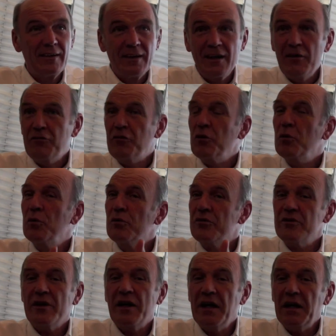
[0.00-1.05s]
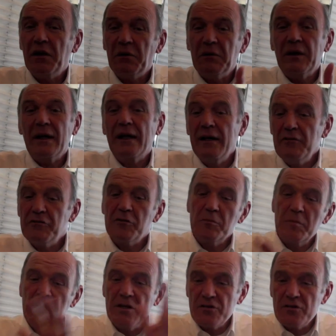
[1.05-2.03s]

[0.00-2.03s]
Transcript: If you say, okay, for me